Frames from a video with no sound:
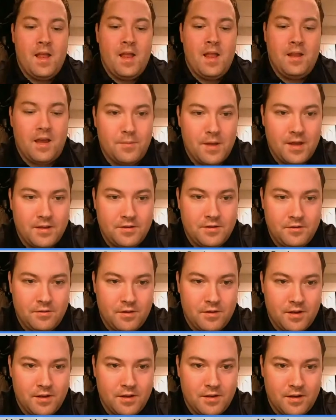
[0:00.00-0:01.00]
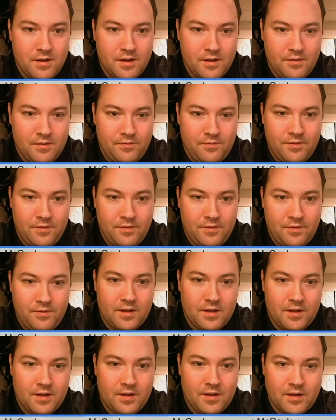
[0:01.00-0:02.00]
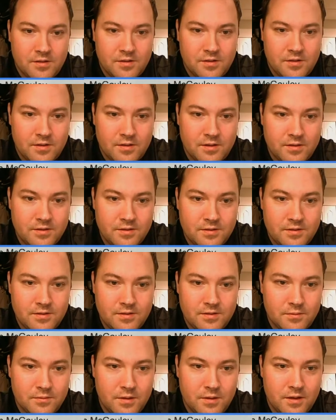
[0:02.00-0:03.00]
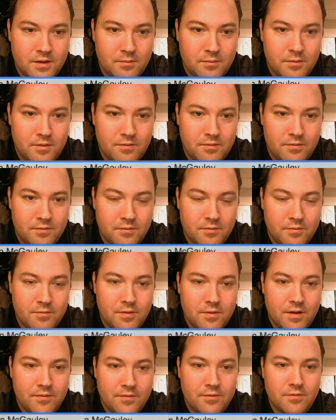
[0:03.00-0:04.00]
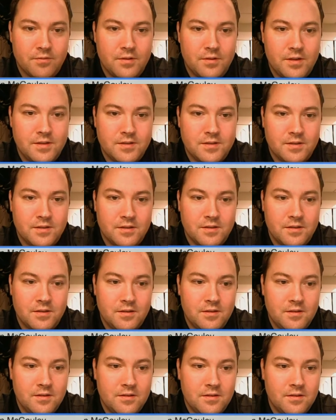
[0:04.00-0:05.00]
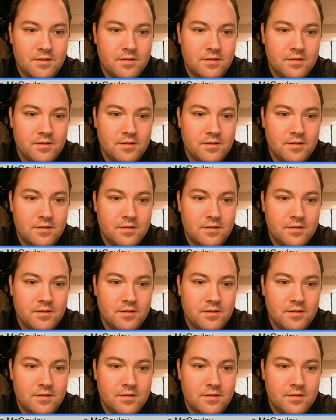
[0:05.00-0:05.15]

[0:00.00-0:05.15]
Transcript: I feel bad too. I feel like I should know this as well, but for whatever reason,